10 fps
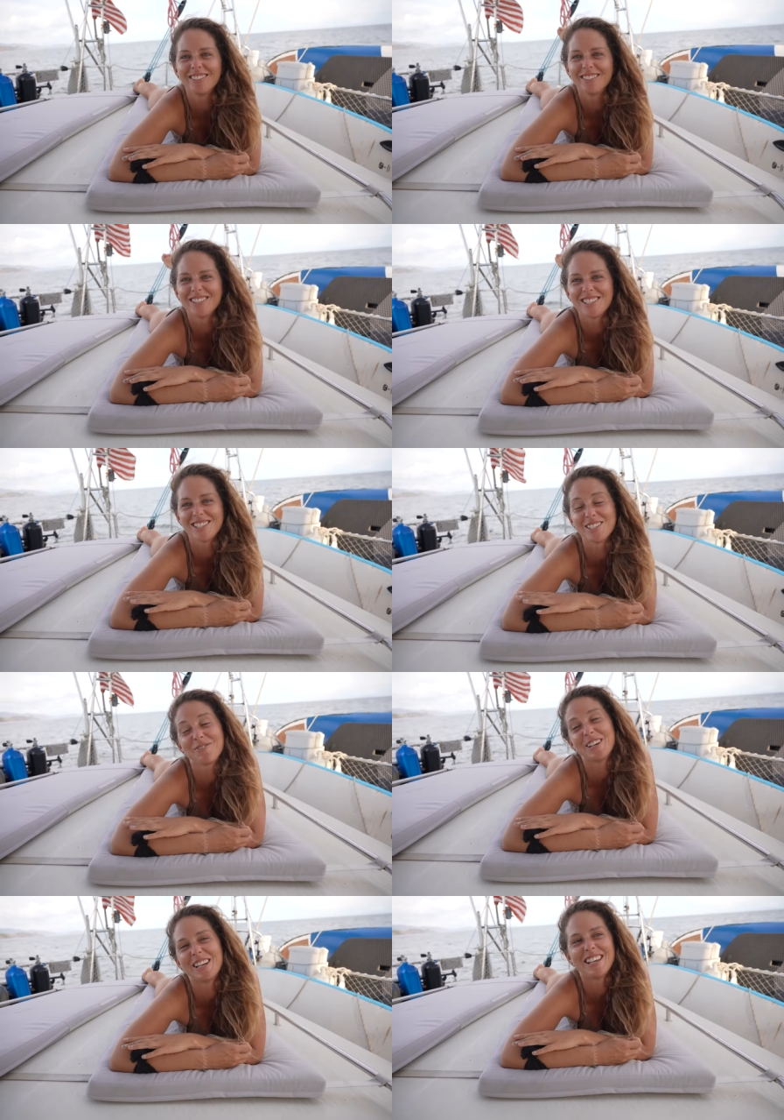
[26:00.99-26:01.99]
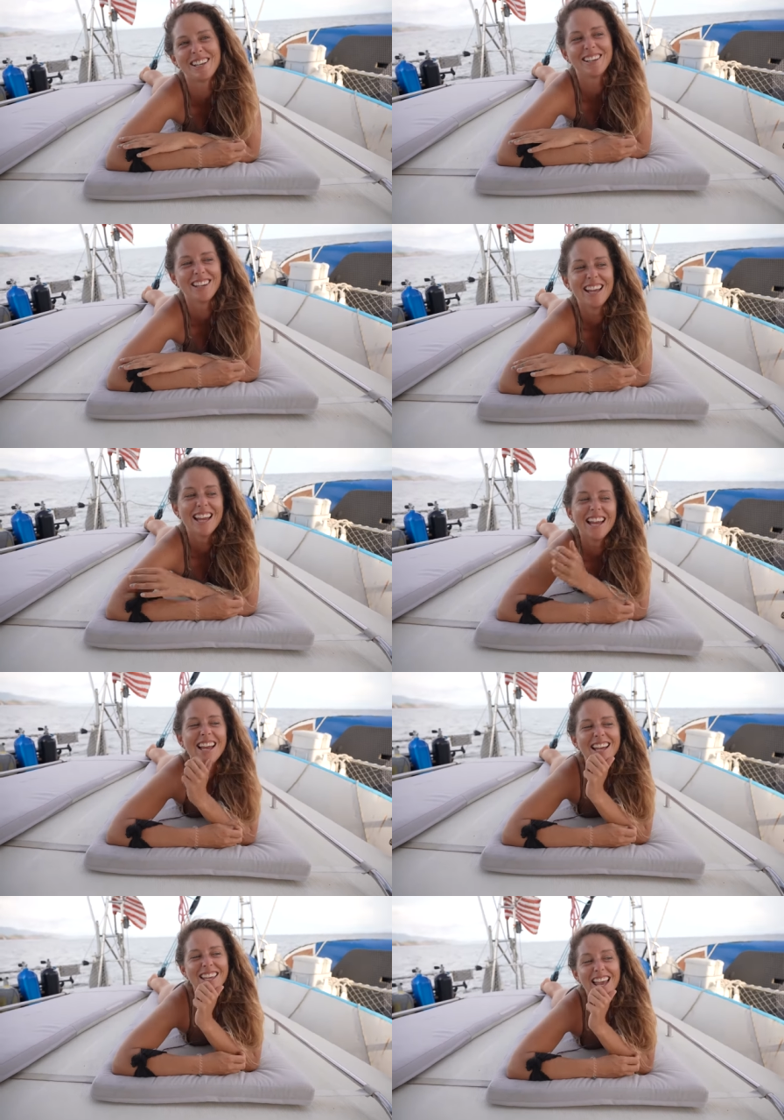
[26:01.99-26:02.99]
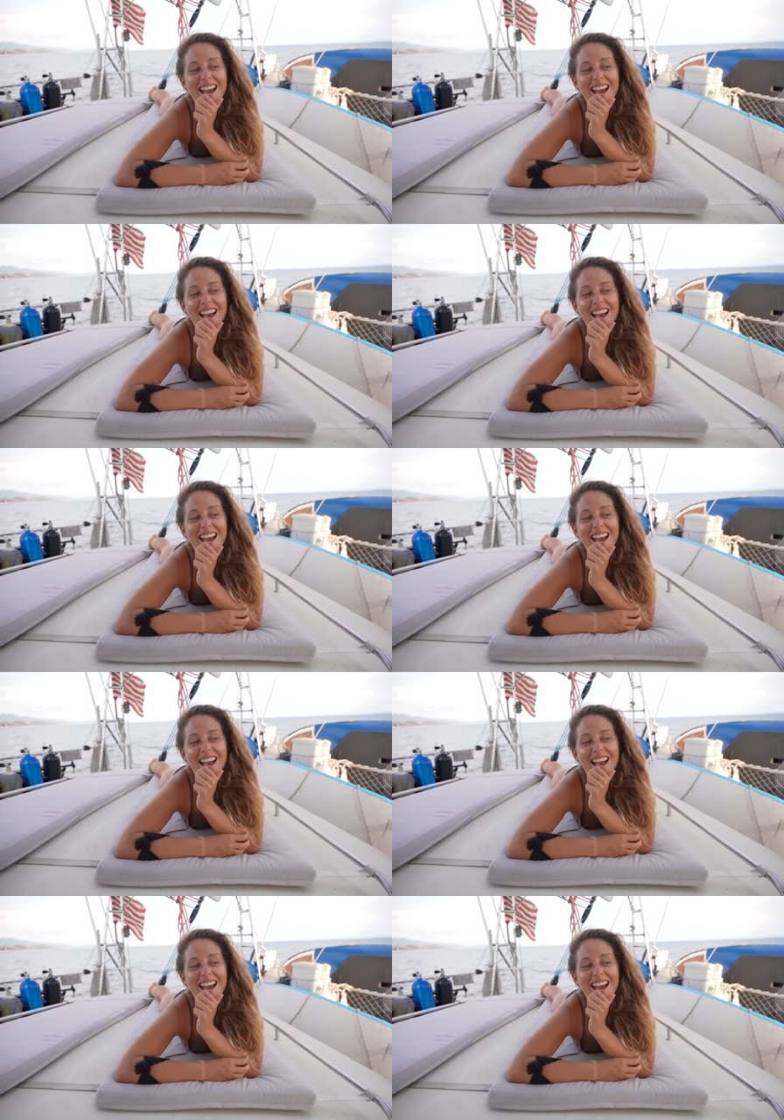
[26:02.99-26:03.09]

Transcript: Ooh, everybody knows about that